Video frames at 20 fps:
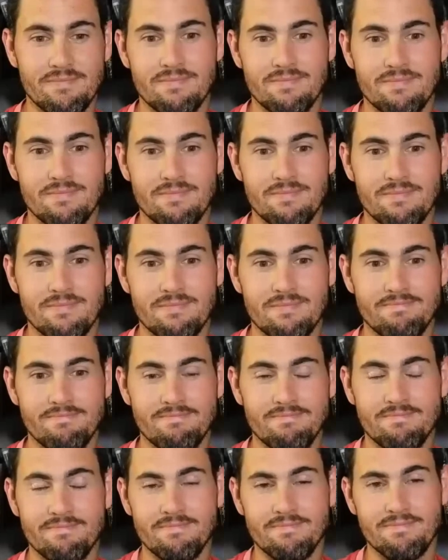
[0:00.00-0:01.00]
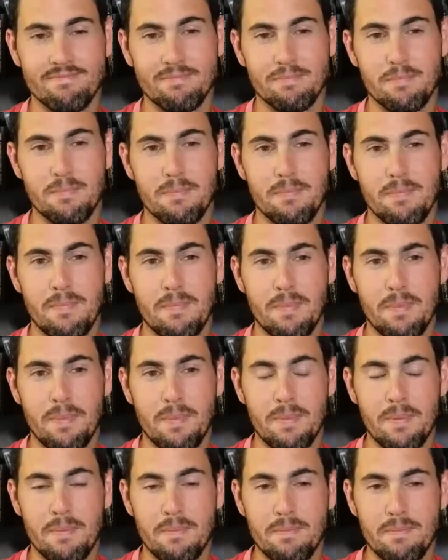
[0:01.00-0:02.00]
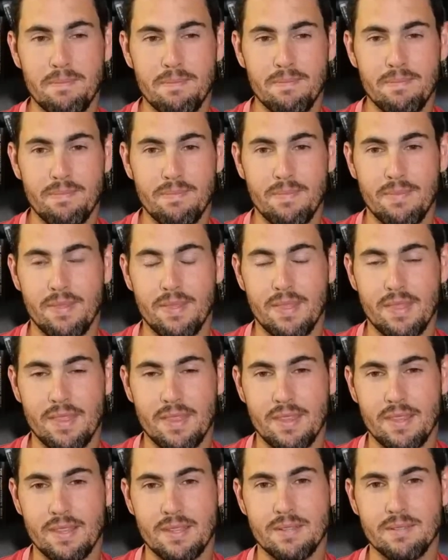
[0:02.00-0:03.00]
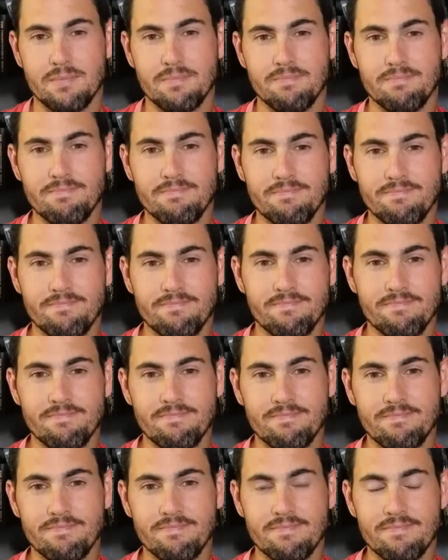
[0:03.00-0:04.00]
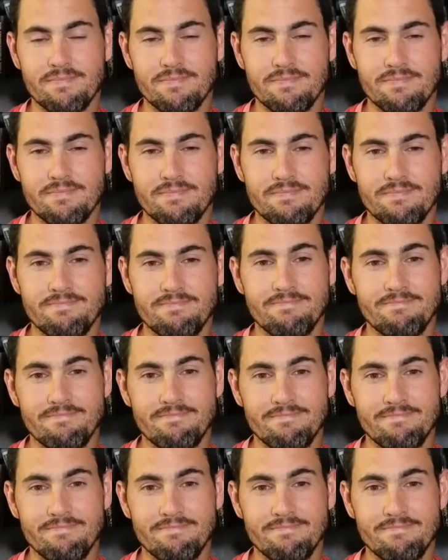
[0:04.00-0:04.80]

[no speech]